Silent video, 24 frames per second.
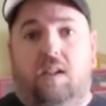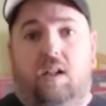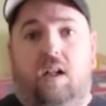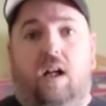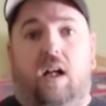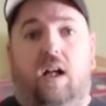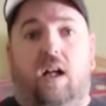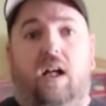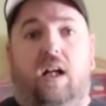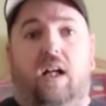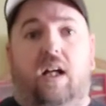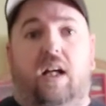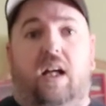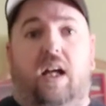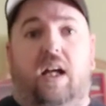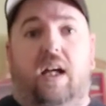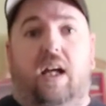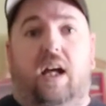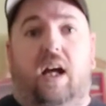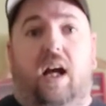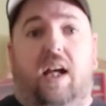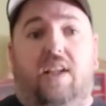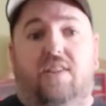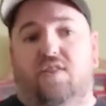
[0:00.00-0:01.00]

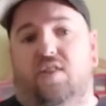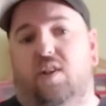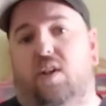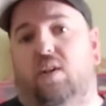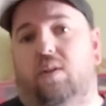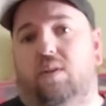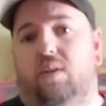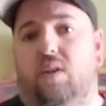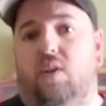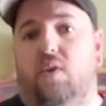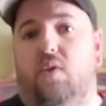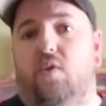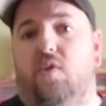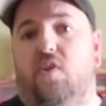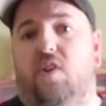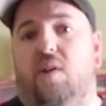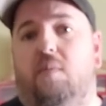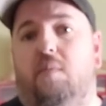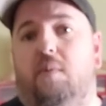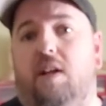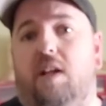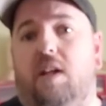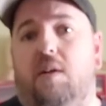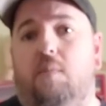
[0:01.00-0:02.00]
I don't use
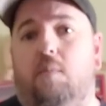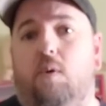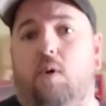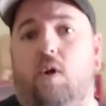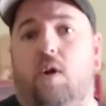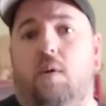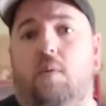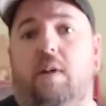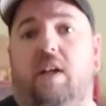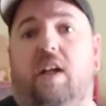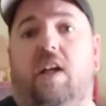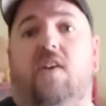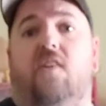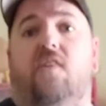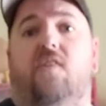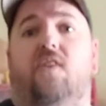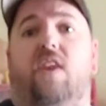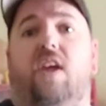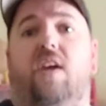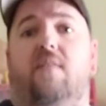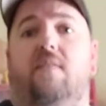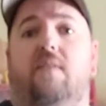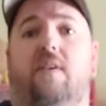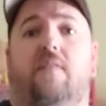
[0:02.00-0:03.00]
them anymore because
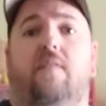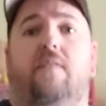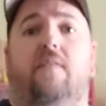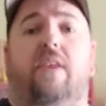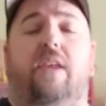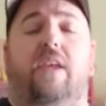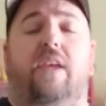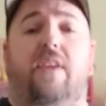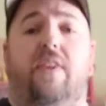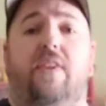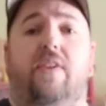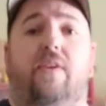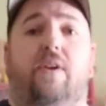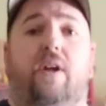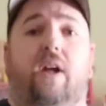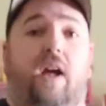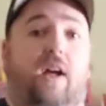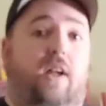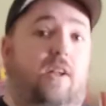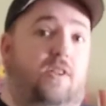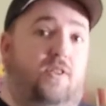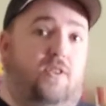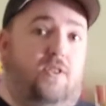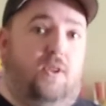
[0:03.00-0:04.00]
they've either
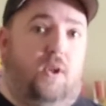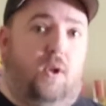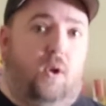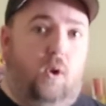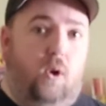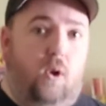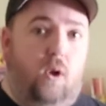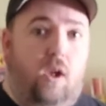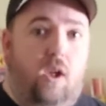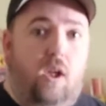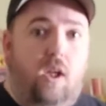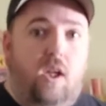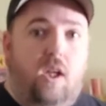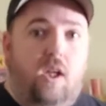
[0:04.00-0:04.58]
gotten dull